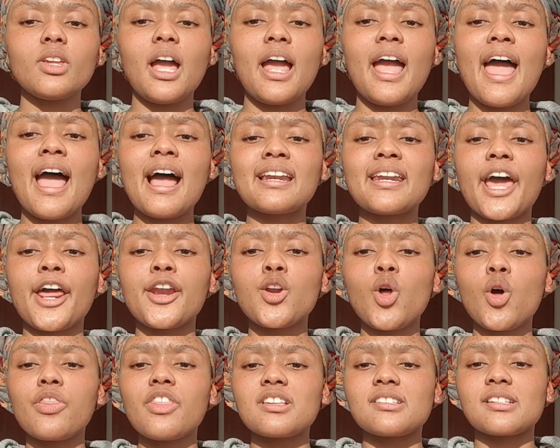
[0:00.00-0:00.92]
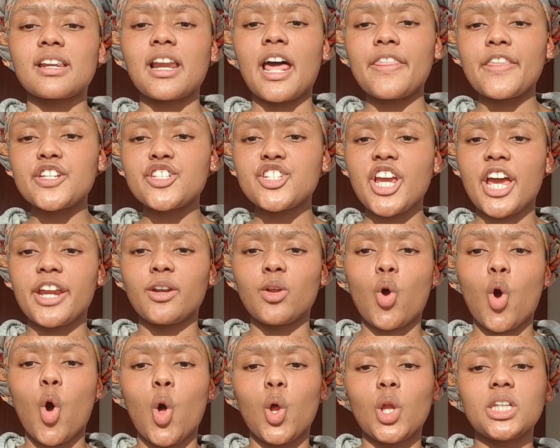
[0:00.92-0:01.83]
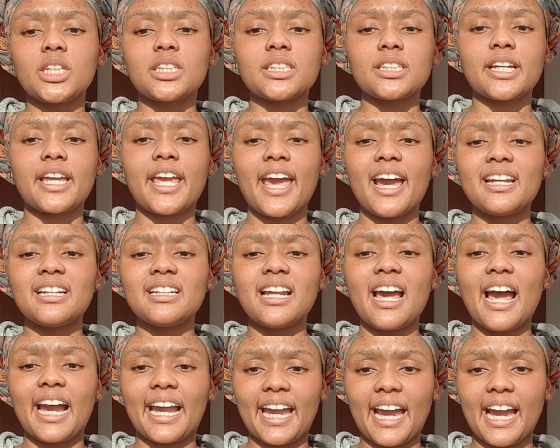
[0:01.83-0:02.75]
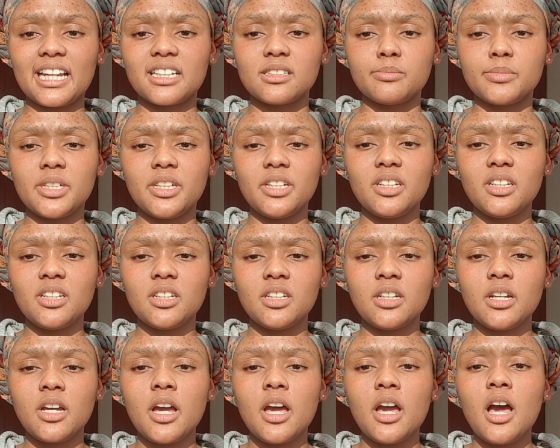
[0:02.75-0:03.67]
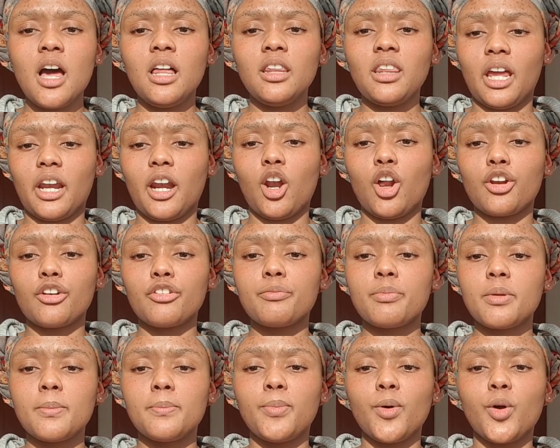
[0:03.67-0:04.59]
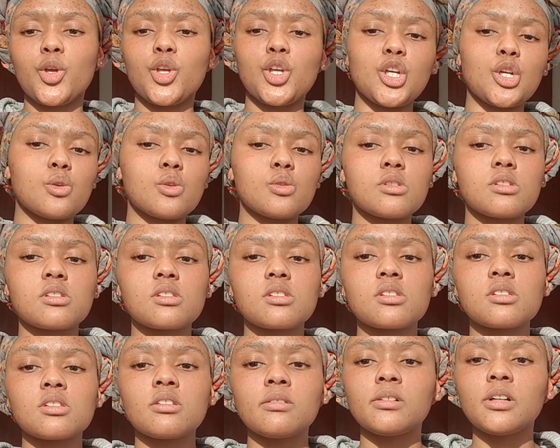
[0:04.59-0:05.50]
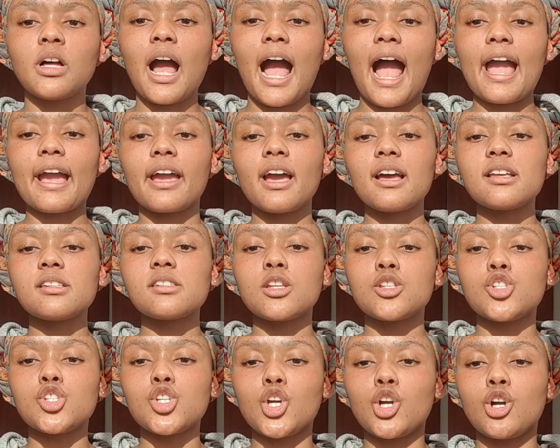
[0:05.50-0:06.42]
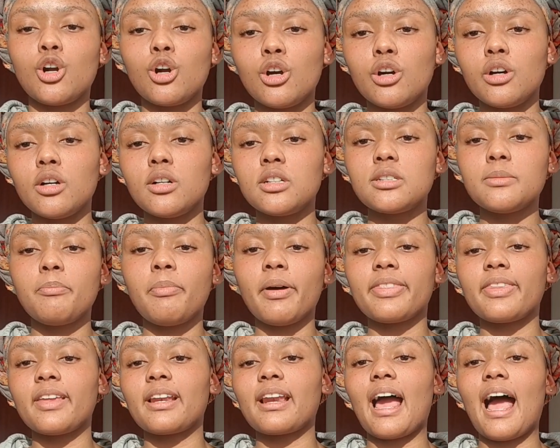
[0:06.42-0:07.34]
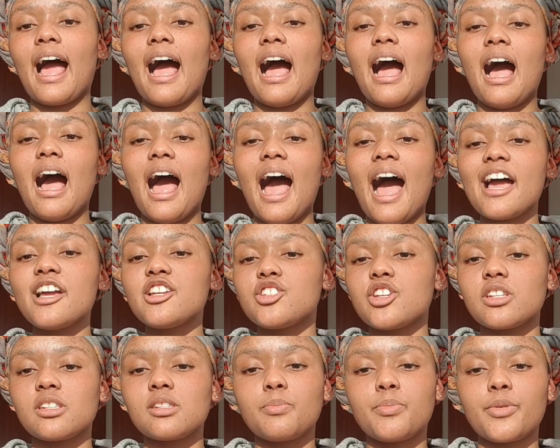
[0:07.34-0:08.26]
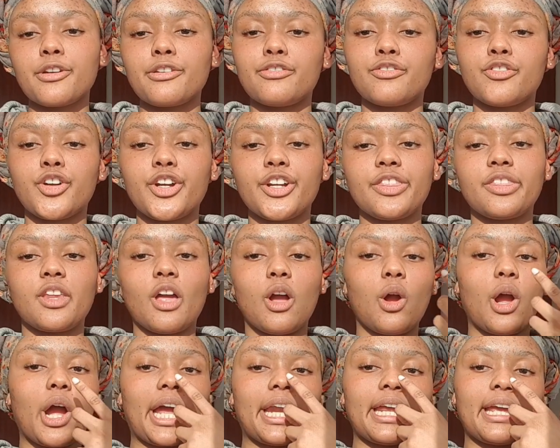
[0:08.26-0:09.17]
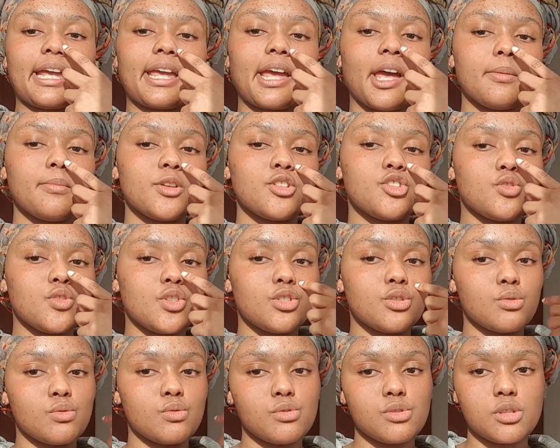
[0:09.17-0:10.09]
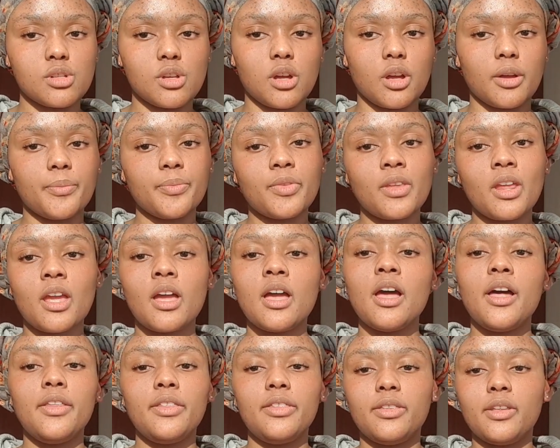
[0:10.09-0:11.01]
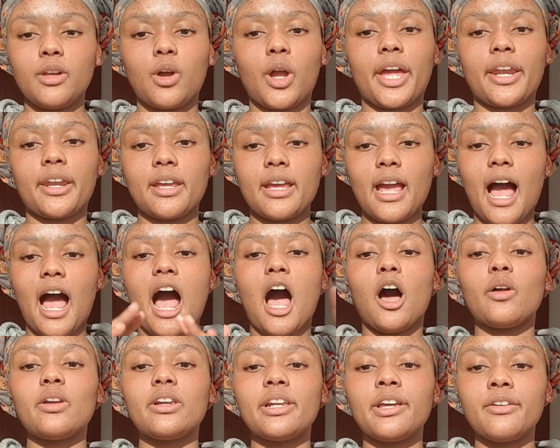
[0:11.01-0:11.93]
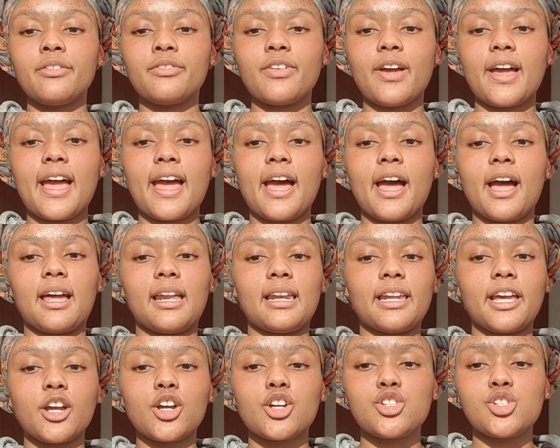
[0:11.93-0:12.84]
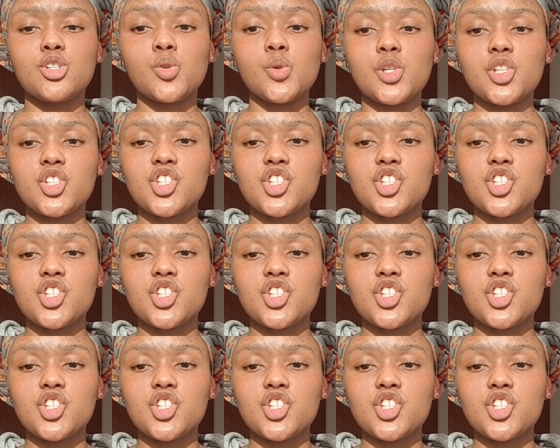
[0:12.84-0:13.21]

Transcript: And I know there's another channel called Ken Academy that a lot of people use. I guess it's good, but then I just preferred the Organic Chemistry Tutor. Yeah, I'll leave a link to his